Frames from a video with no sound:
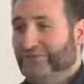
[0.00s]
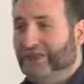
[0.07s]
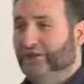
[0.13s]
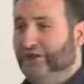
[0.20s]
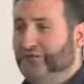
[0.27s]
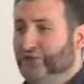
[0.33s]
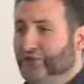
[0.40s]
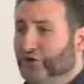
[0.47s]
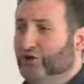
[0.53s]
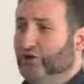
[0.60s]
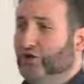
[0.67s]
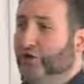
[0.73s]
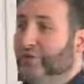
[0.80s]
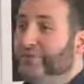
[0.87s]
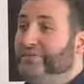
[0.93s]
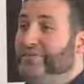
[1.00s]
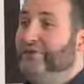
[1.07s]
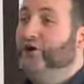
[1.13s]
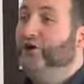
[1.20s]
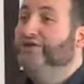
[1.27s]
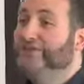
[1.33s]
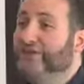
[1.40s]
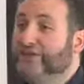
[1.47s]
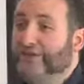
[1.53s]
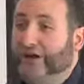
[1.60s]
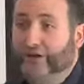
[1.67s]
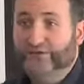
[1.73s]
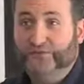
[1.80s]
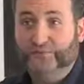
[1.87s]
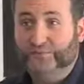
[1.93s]
Now, if you want to go beyond
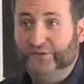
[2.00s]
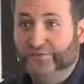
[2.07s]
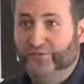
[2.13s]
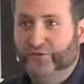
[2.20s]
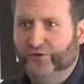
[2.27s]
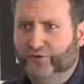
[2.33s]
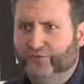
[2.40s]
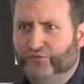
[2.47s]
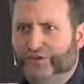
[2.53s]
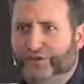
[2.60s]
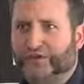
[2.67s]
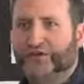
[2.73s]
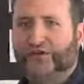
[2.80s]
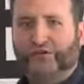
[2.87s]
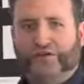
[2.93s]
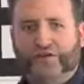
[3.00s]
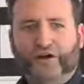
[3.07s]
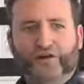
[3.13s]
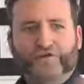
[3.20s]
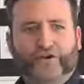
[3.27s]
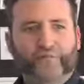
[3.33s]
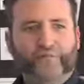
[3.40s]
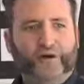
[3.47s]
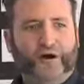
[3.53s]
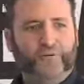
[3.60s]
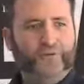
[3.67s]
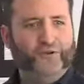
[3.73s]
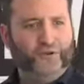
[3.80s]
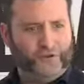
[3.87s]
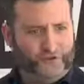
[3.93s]
10,000 people, you're really very, very
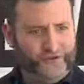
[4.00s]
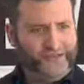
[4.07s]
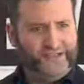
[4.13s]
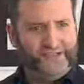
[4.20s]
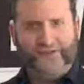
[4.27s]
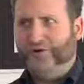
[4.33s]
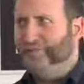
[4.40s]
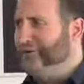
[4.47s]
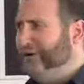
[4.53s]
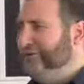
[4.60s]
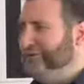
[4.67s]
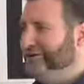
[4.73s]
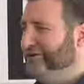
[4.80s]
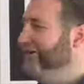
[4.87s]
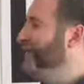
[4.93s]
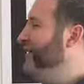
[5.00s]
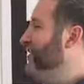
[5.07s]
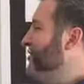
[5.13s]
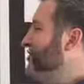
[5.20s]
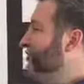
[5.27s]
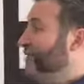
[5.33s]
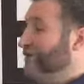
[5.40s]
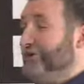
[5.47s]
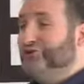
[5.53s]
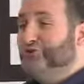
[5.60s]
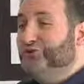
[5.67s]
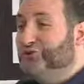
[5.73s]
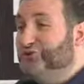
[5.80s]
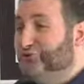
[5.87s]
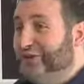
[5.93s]
popular, your training is very popular, you can
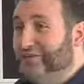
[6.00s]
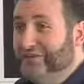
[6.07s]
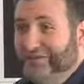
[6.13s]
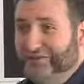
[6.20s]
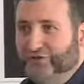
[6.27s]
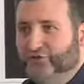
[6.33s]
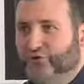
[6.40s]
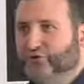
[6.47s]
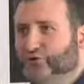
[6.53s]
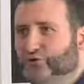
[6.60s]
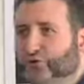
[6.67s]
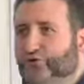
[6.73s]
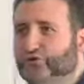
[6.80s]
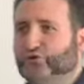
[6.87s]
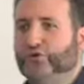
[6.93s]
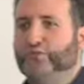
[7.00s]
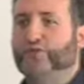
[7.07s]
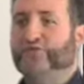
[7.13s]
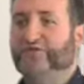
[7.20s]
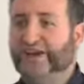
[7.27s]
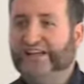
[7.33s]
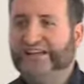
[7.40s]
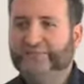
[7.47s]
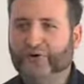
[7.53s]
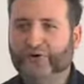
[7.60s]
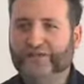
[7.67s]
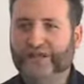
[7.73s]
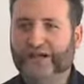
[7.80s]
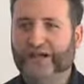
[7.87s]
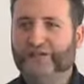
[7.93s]
also stream it to YouTube or
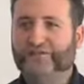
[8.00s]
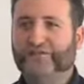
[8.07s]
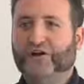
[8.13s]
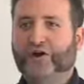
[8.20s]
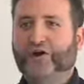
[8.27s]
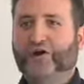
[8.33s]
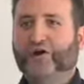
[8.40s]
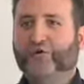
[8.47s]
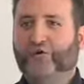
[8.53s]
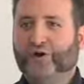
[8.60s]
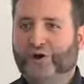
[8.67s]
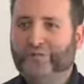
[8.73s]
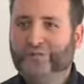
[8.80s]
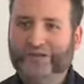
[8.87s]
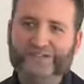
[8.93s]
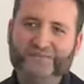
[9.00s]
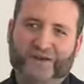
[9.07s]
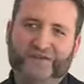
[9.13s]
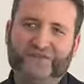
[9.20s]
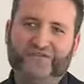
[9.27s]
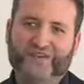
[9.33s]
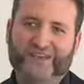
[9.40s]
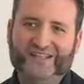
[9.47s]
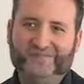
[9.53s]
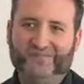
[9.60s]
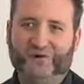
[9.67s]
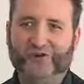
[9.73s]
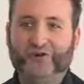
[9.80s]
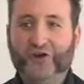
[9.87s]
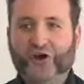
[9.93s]
Facebook Live or Workplace by
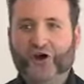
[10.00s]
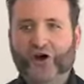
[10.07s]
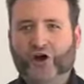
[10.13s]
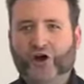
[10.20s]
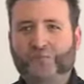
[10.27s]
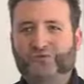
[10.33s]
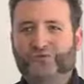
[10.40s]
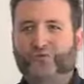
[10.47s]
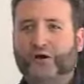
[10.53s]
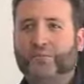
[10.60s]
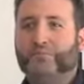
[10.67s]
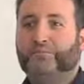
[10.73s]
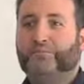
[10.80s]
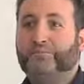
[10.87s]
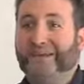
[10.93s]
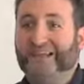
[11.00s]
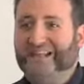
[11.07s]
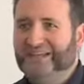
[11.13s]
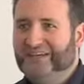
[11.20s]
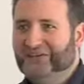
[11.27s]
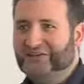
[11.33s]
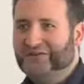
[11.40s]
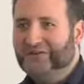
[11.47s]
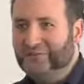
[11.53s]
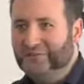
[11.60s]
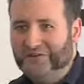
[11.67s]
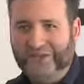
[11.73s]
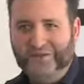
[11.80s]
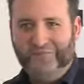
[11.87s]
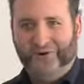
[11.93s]
Facebook up to 1 billion
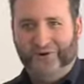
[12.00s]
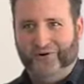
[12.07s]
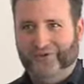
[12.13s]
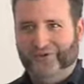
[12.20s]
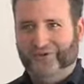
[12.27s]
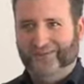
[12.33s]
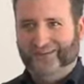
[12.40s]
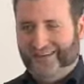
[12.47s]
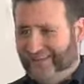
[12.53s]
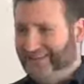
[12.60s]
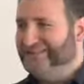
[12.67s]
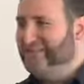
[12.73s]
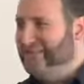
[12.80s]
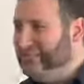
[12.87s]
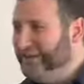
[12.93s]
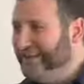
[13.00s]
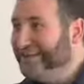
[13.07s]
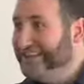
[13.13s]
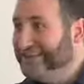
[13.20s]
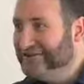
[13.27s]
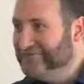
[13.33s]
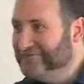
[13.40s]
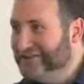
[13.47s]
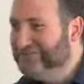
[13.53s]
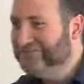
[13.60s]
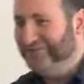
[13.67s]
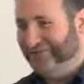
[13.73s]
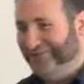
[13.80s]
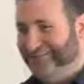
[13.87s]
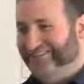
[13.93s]
people. Yes, 1 billion
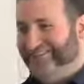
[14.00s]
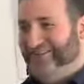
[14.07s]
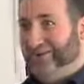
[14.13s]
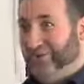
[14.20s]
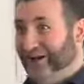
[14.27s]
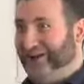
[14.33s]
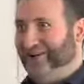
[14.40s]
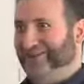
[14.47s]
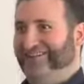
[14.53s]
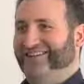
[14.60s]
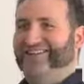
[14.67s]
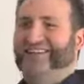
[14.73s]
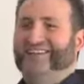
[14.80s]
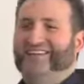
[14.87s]
people. Wow.